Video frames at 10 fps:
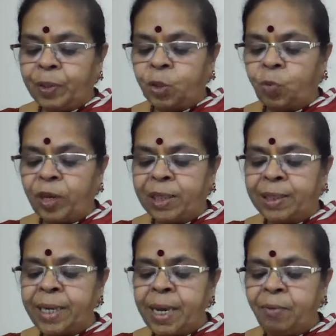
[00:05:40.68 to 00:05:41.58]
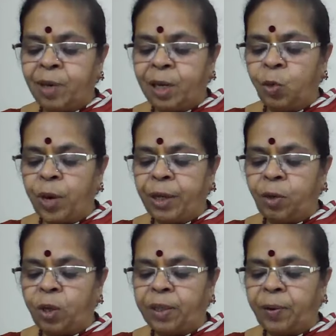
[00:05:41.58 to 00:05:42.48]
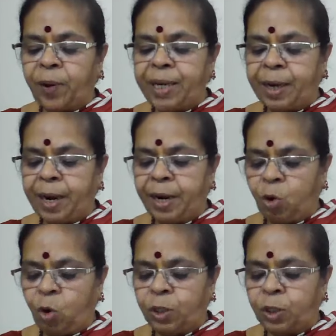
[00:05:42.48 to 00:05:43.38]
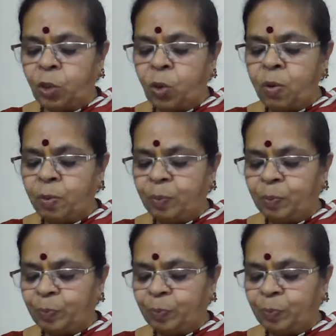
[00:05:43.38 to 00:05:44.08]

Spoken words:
So we'll see, we'll do it on the right hand also.